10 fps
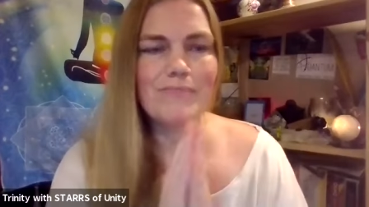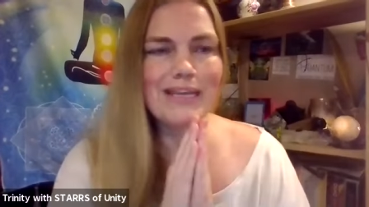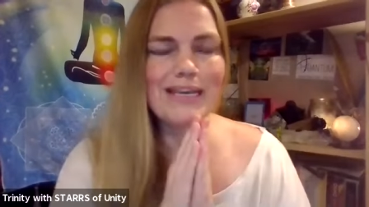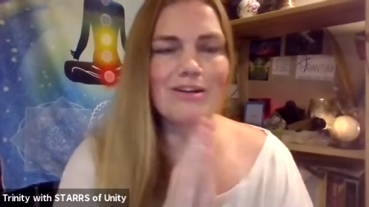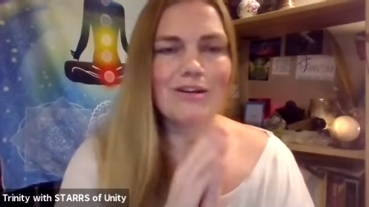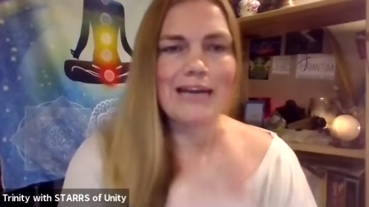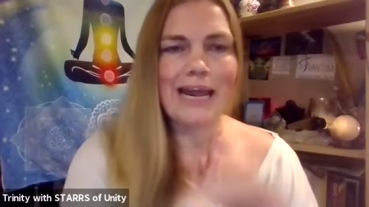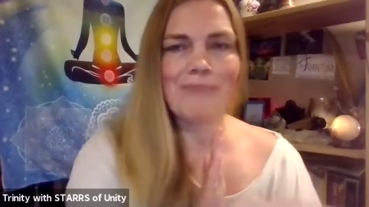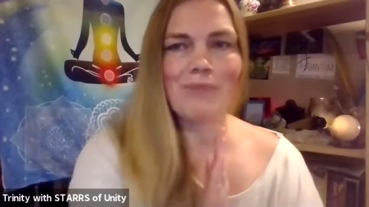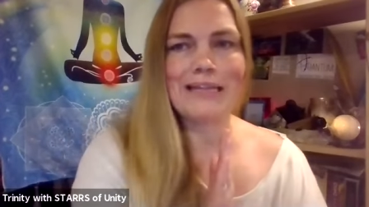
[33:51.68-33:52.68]
in our
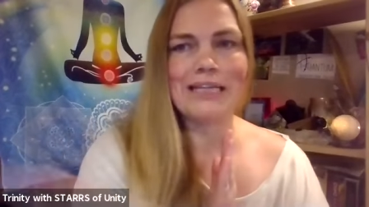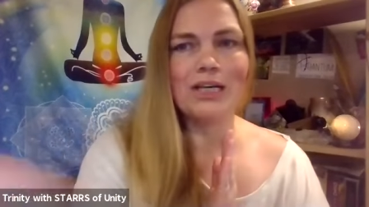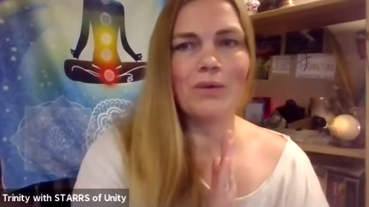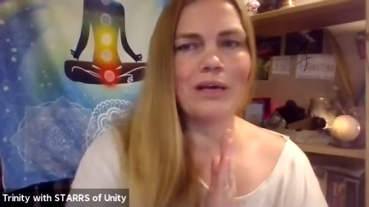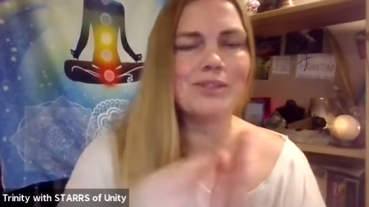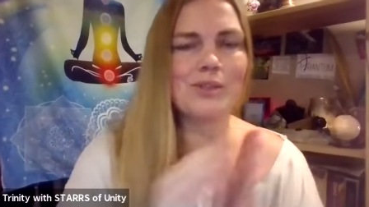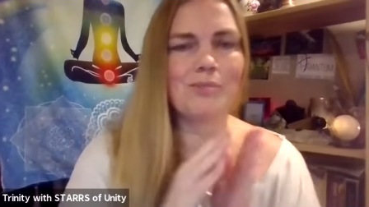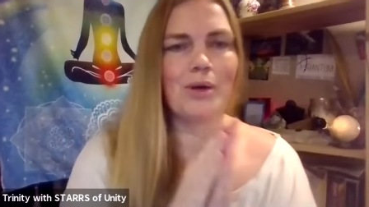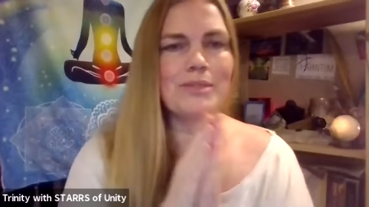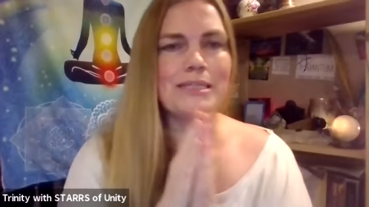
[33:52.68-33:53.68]
name right there. We also
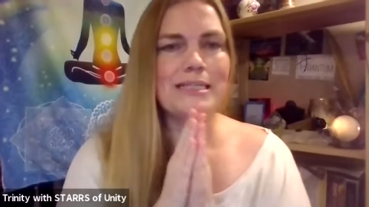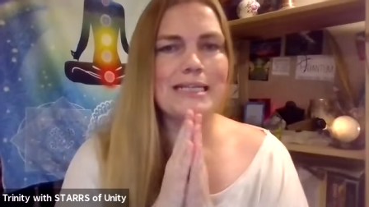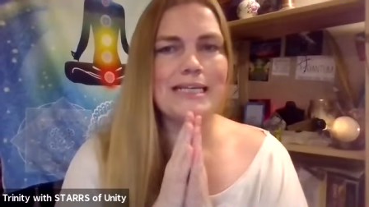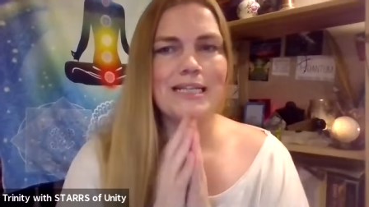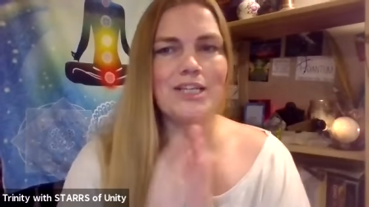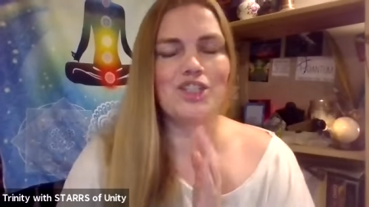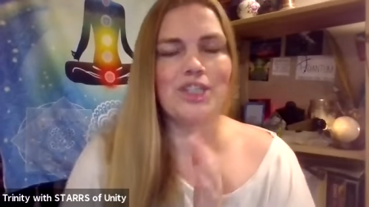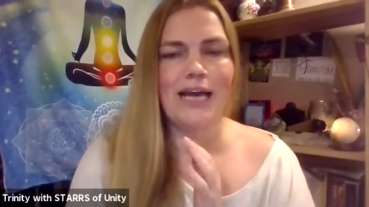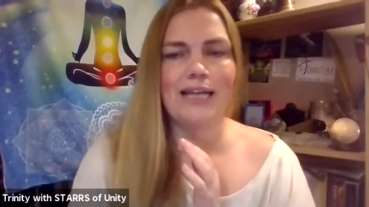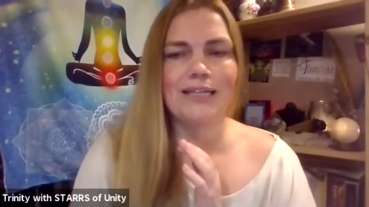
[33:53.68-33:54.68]
posted it in the
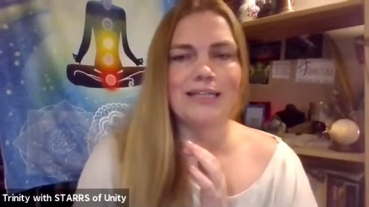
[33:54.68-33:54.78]
chat,